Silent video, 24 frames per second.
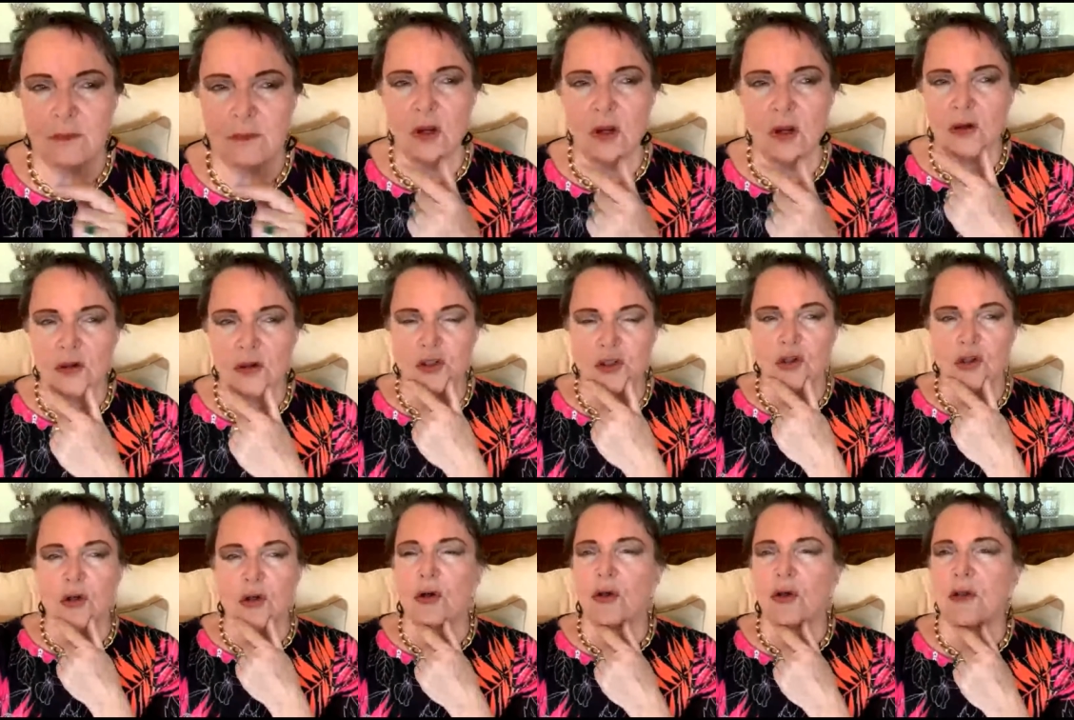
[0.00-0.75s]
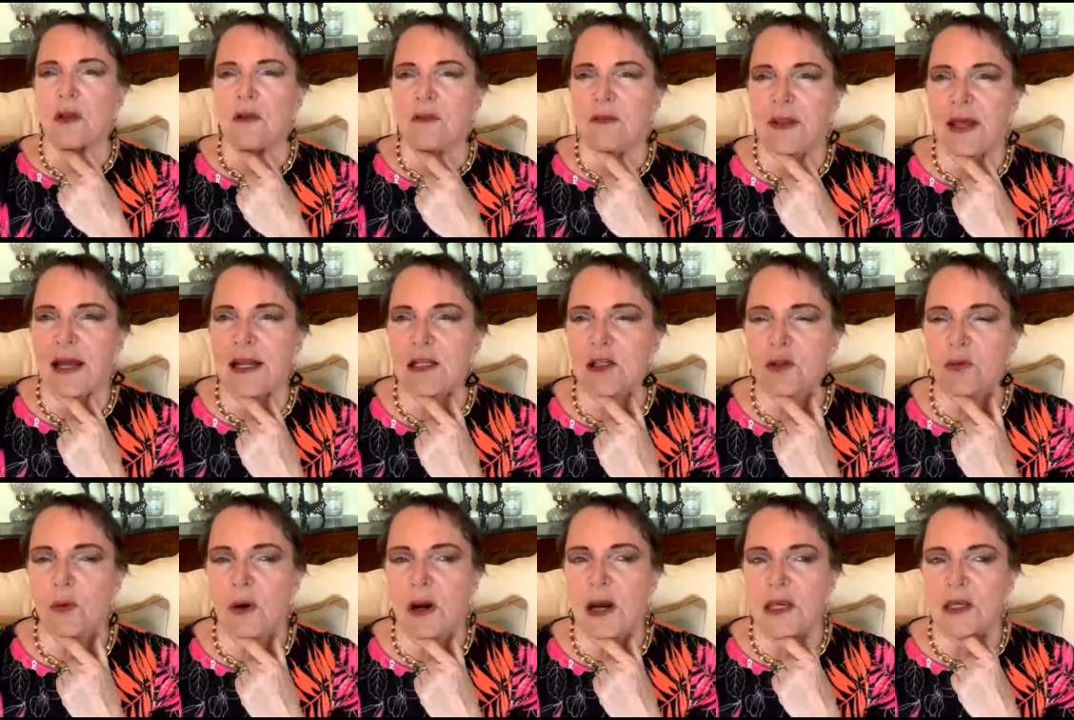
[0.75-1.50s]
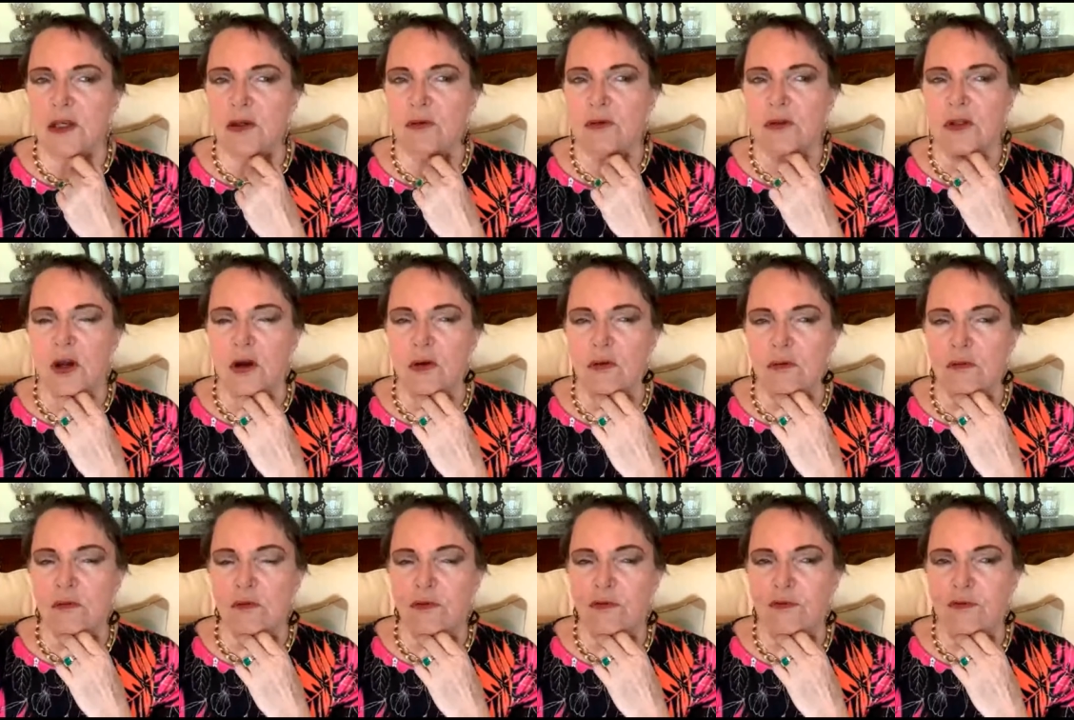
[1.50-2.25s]
I'm not sure that that's why you
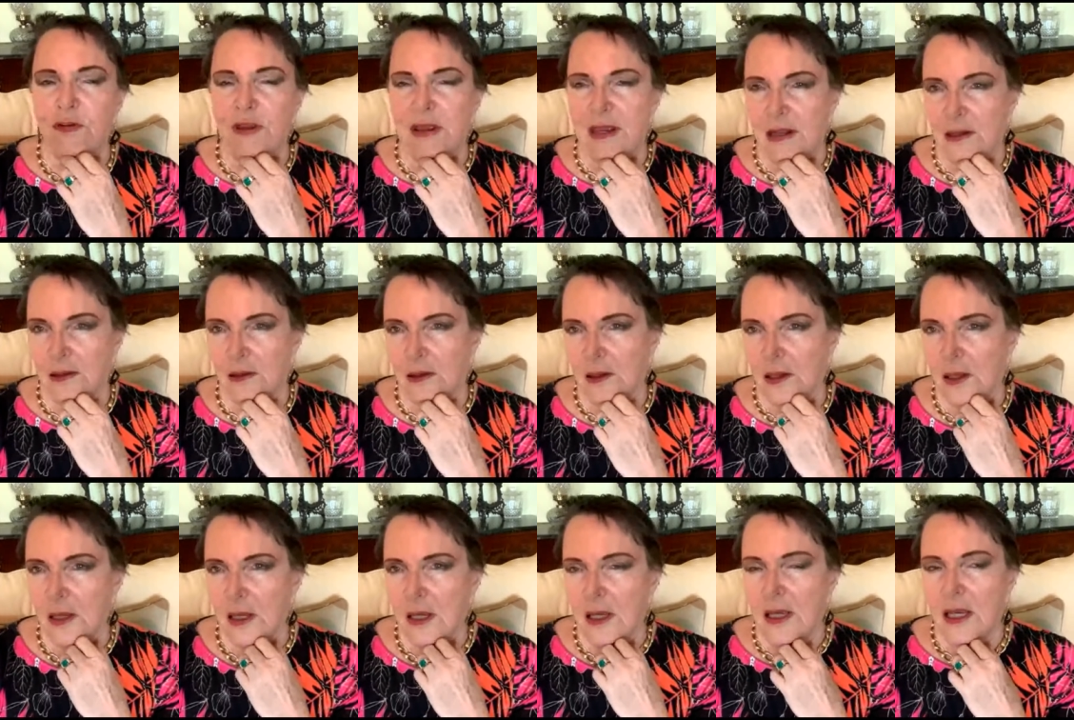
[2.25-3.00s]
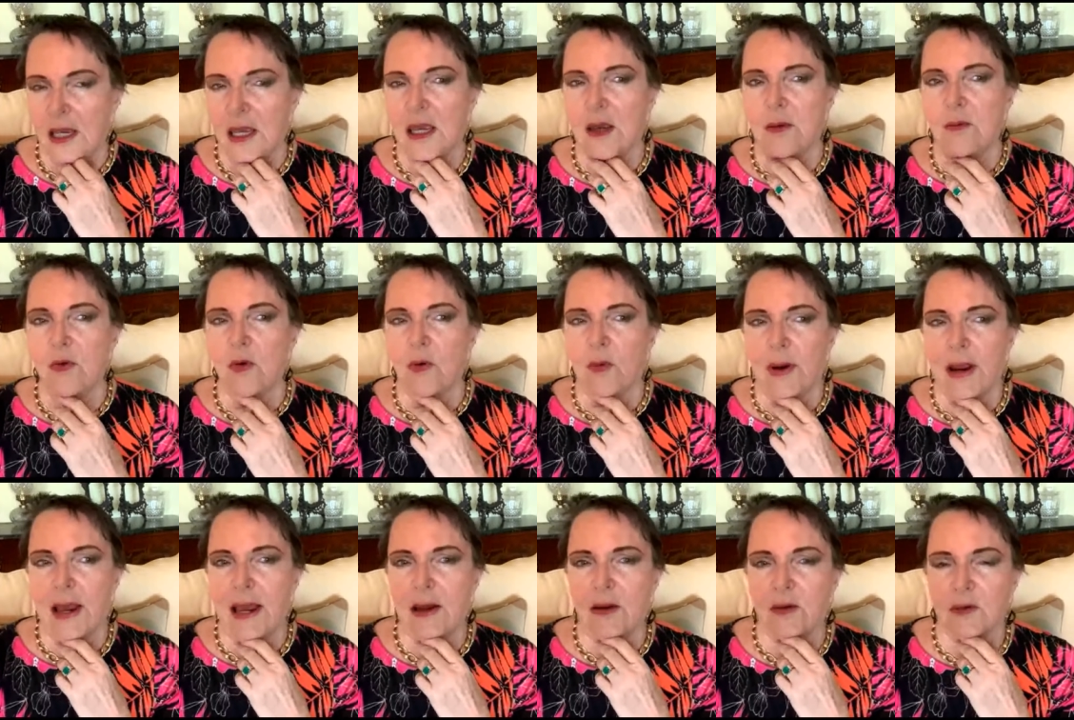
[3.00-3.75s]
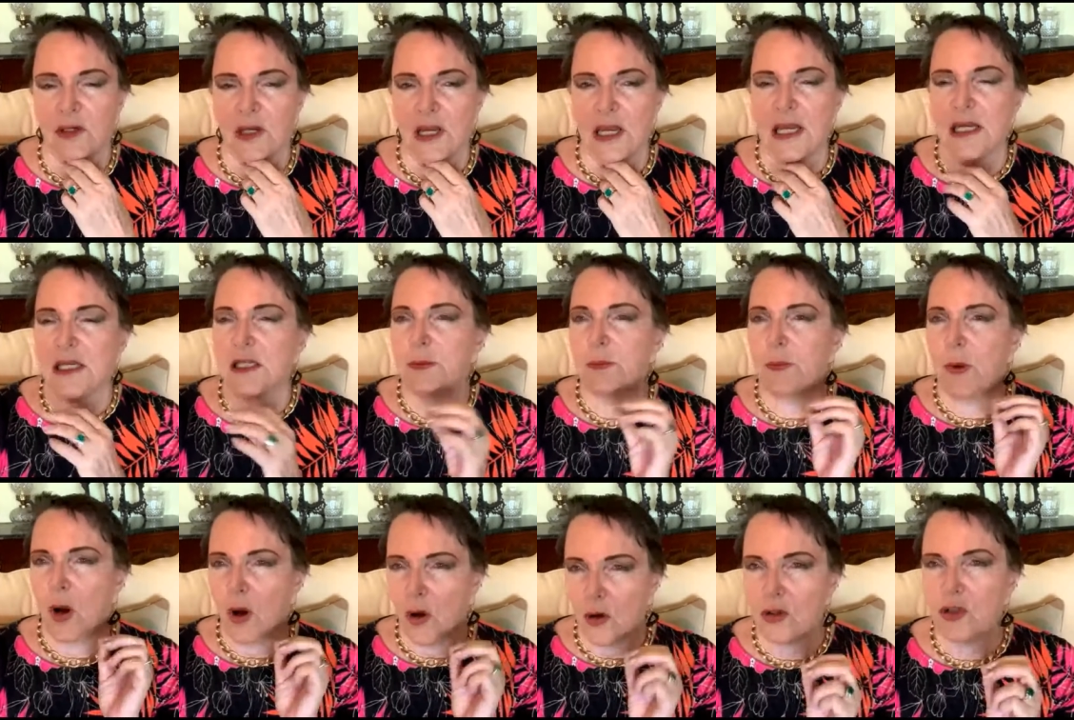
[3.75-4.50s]
don't feel him around. It's
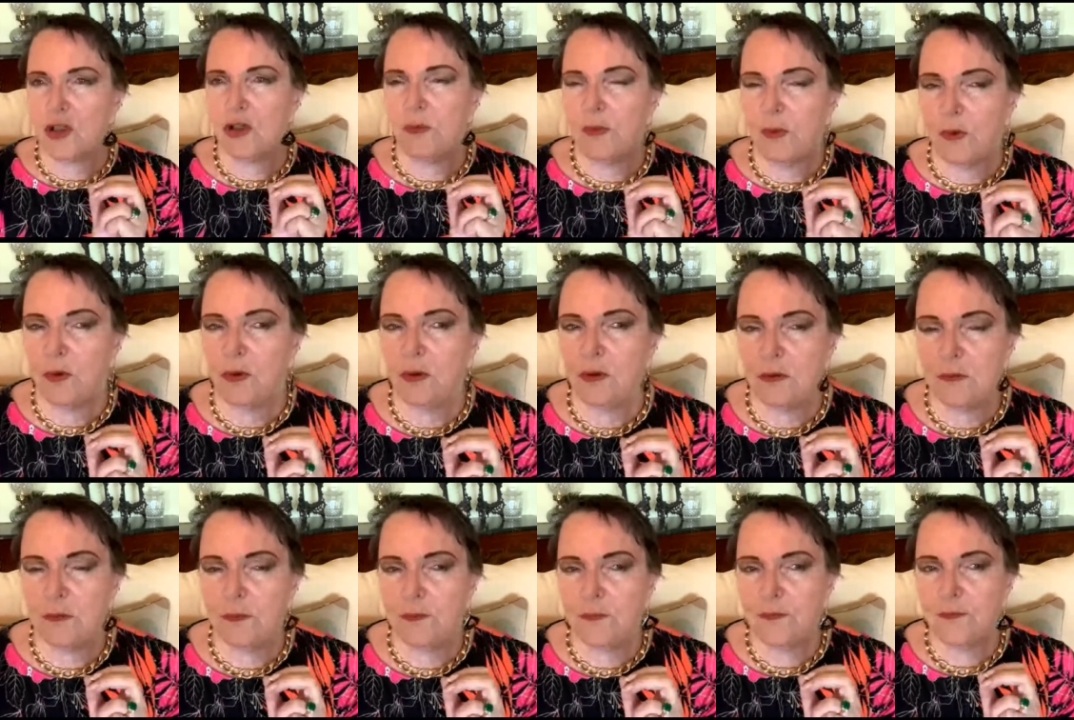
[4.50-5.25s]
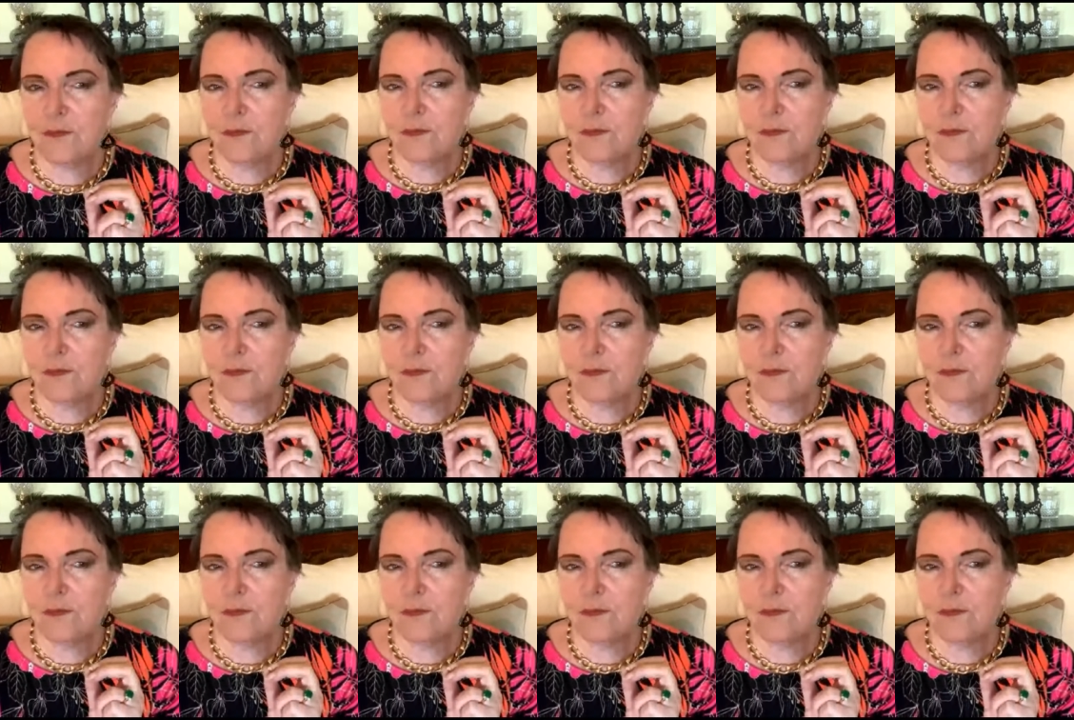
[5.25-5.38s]
possible,